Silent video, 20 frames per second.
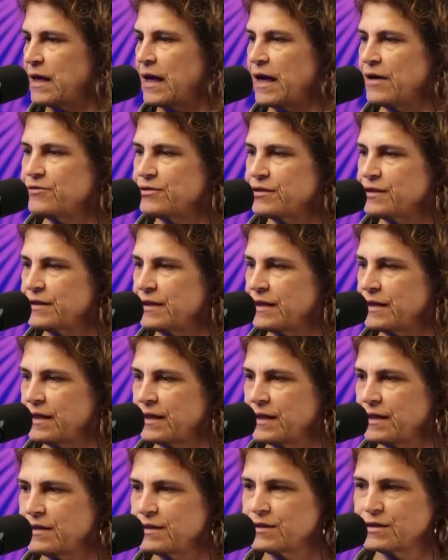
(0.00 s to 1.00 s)

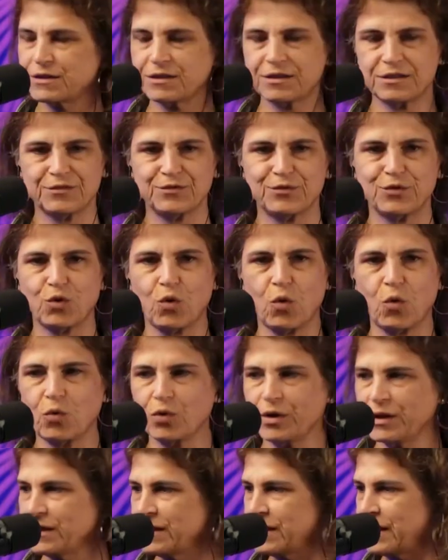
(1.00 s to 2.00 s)
Everything is
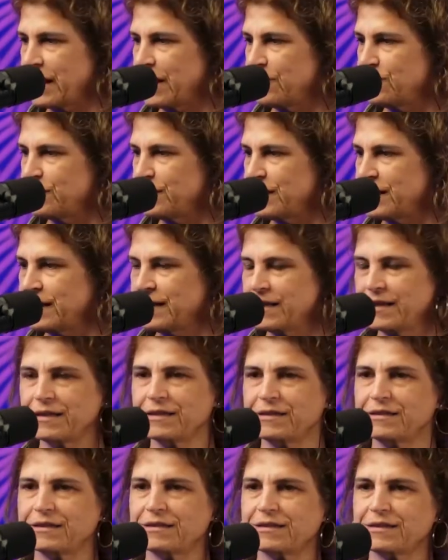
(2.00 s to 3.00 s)
flowing, everything
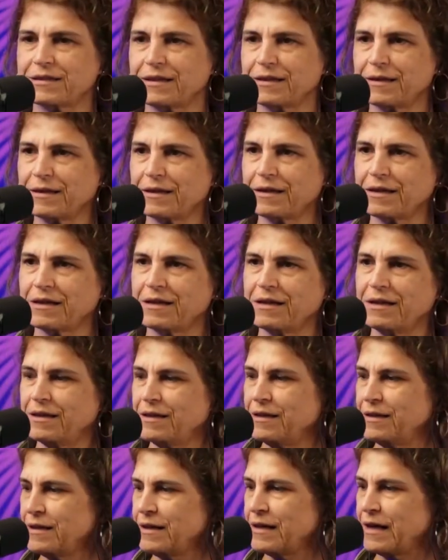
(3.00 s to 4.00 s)
is, I
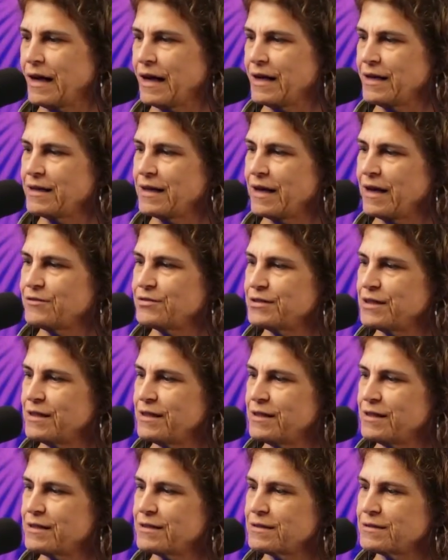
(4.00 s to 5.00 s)
have
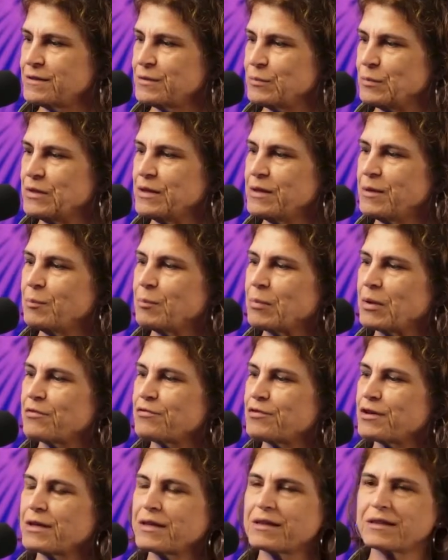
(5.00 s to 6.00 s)
here the
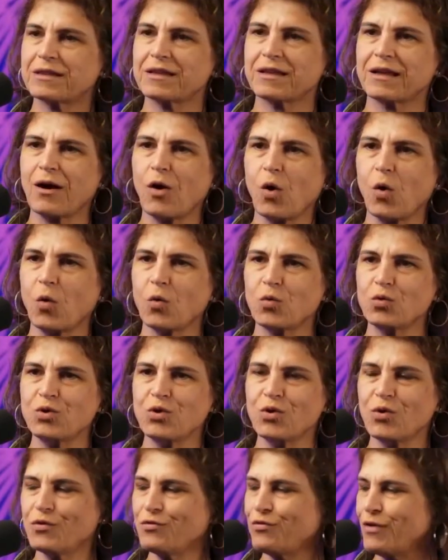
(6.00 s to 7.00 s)
perfect
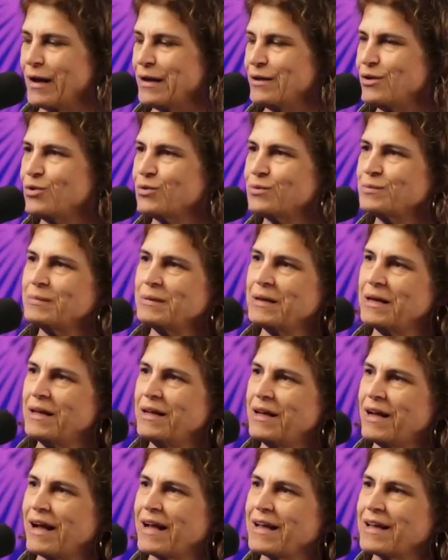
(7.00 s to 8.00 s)
audio volume.
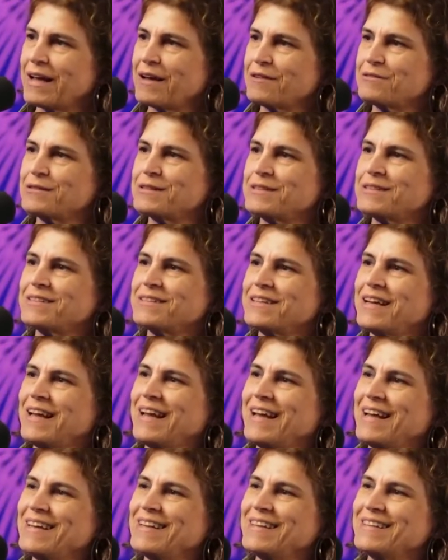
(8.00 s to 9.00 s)
I have
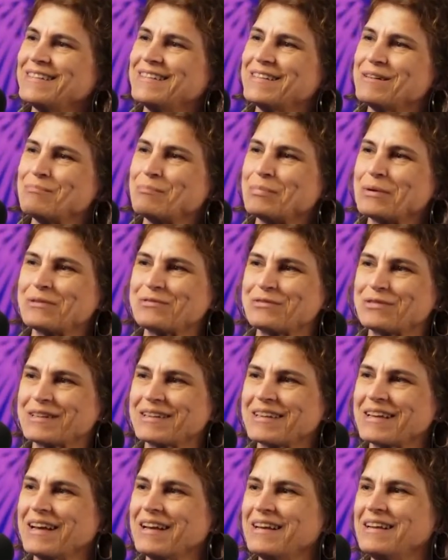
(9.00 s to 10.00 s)
here the
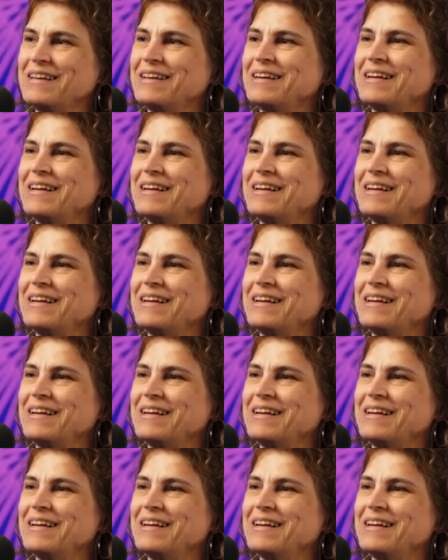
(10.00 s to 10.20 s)
perfect